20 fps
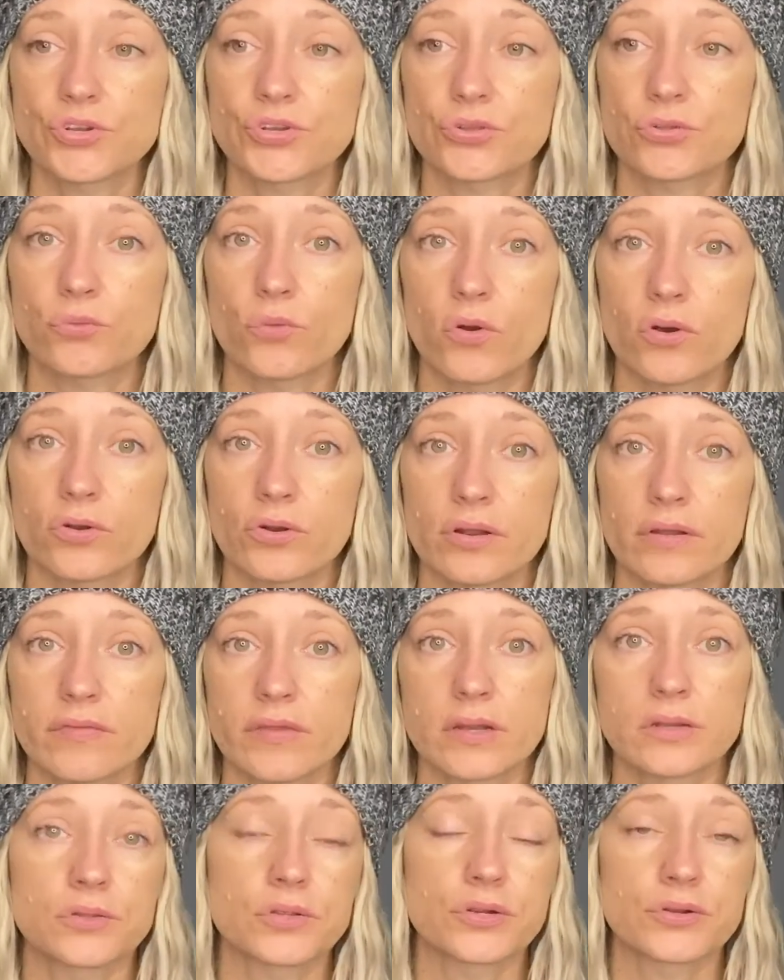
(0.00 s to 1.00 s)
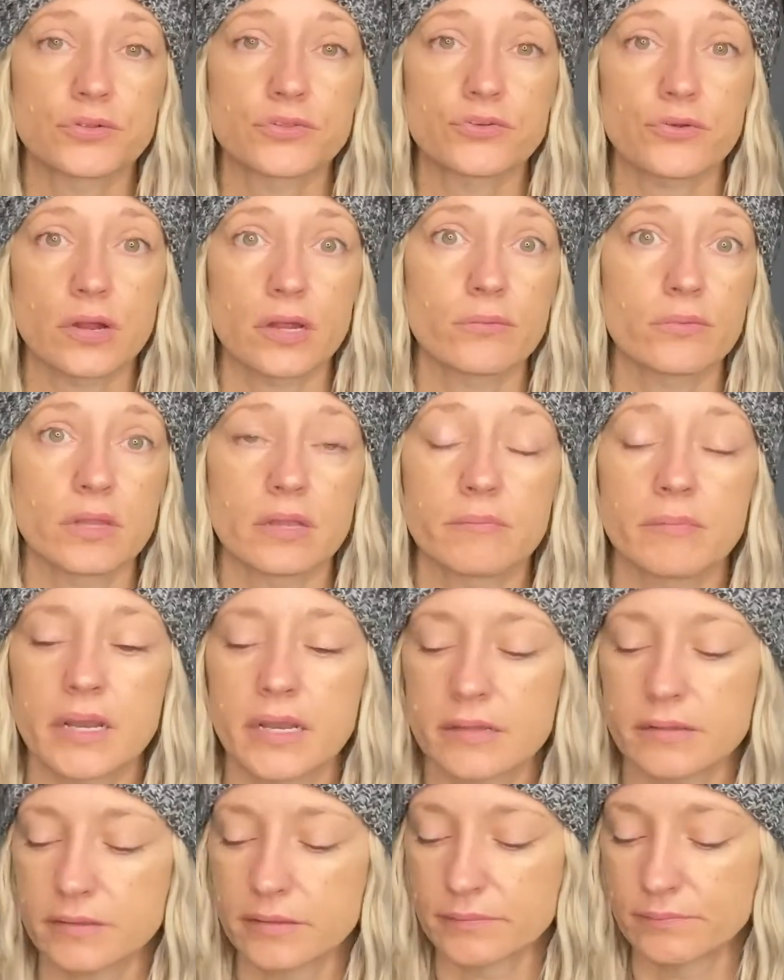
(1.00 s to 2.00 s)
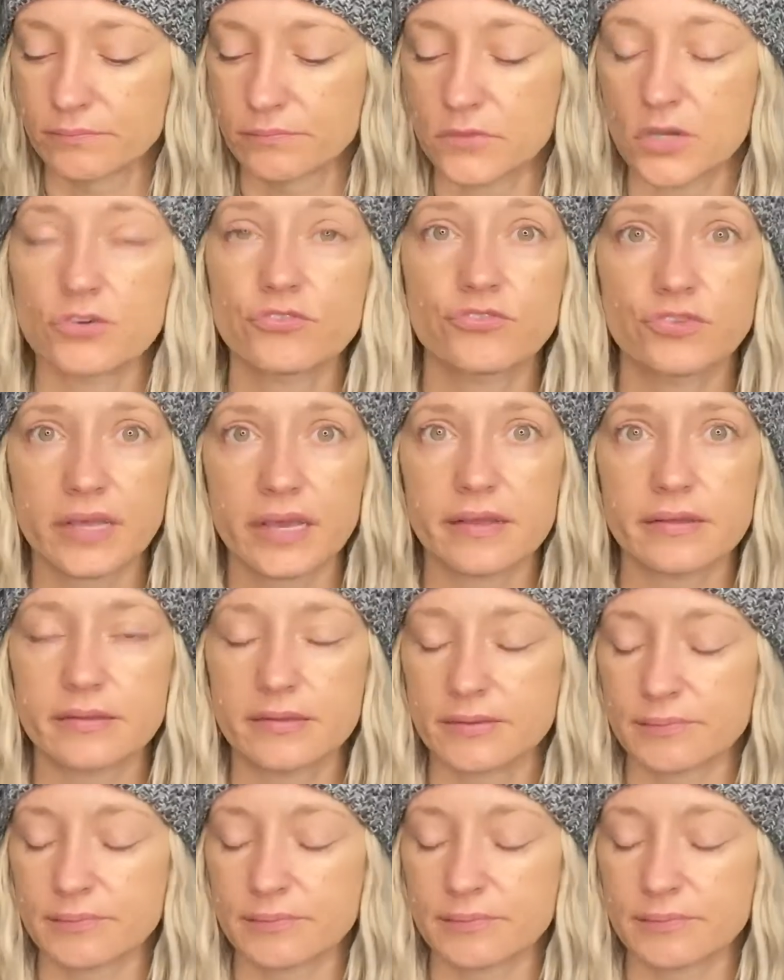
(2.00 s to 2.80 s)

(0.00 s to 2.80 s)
to the water and then it turns gray within minutes or seconds.